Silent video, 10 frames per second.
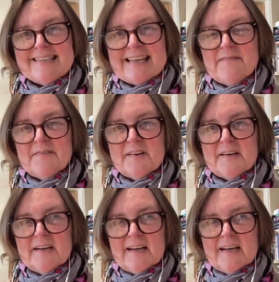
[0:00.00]
is given
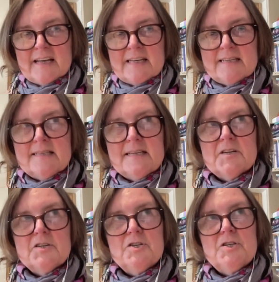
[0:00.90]

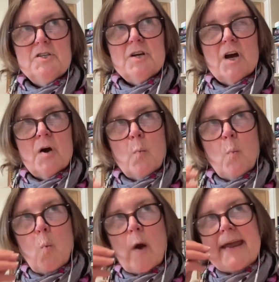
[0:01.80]
such a
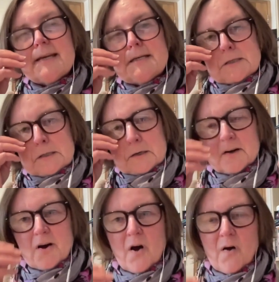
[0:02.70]
weight
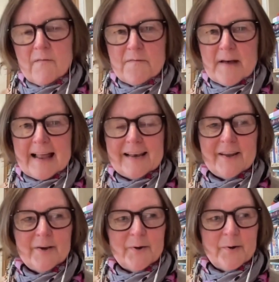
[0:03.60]
of
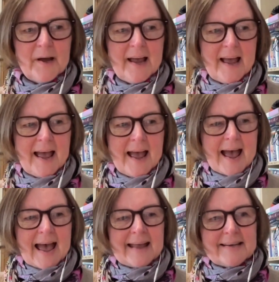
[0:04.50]
value.
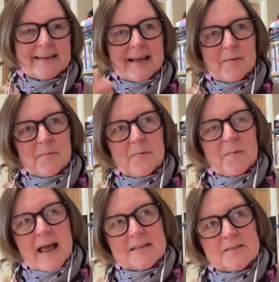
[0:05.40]
And yet,
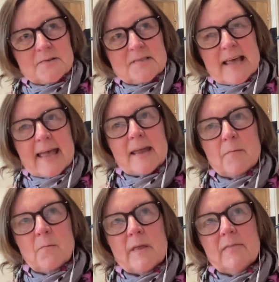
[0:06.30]
as you say,
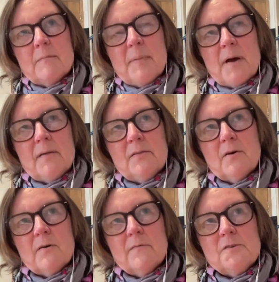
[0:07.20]
with the birth
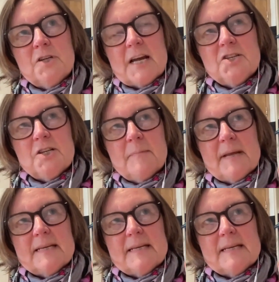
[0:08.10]
of ChatGPT,